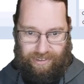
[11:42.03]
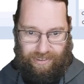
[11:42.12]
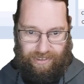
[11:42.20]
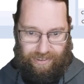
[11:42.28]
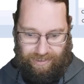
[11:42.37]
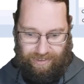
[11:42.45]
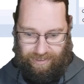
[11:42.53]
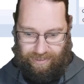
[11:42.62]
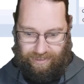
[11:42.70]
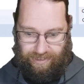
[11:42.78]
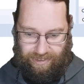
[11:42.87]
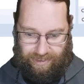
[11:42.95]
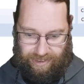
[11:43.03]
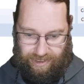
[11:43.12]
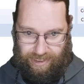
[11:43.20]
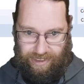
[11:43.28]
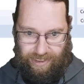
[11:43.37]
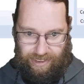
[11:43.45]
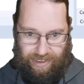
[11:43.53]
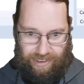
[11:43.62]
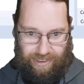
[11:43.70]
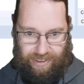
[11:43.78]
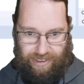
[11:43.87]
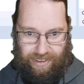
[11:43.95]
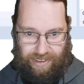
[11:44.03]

[no speech]